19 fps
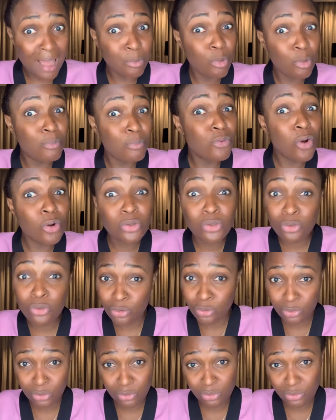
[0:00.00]
I will block
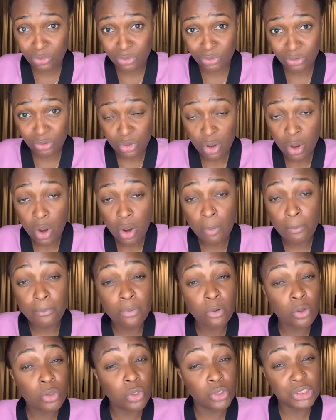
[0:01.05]
you.
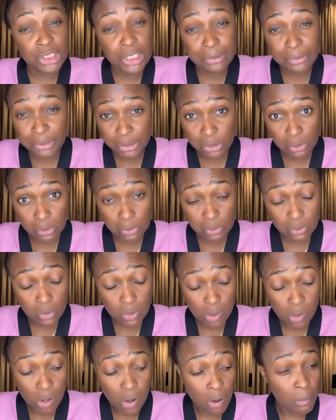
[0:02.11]
Block your generation.
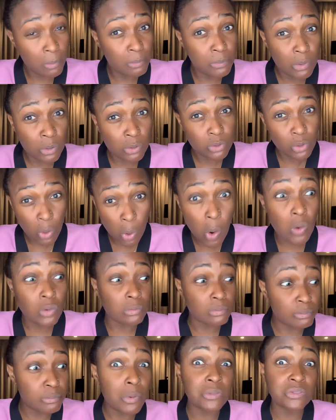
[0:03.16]
Block your
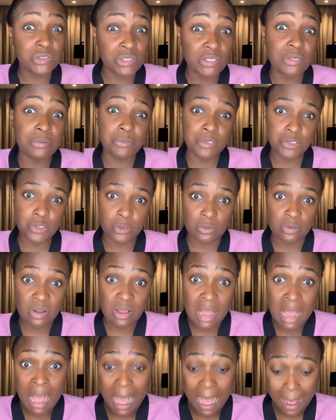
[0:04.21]
unborn generation.
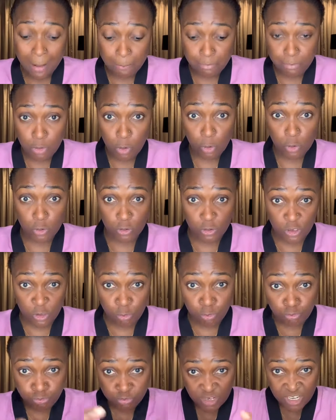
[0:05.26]
And block
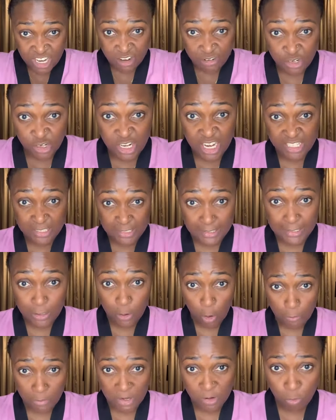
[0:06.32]
the generation that is
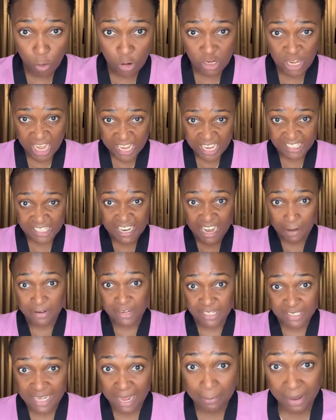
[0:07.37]
still coming, the one that you're still
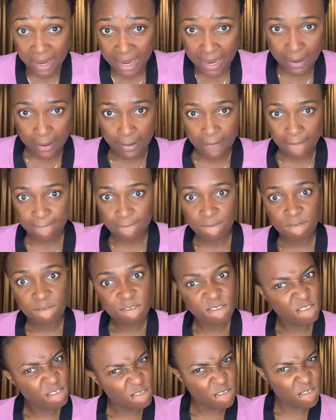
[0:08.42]
carrying inside belly.
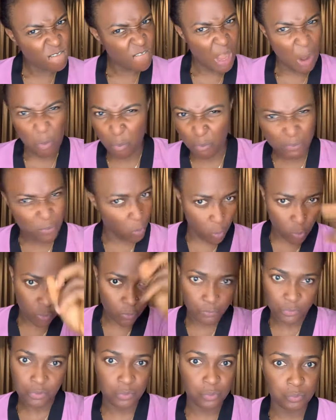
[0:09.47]
Block
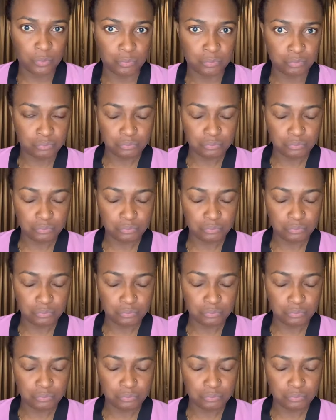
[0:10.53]
all of you.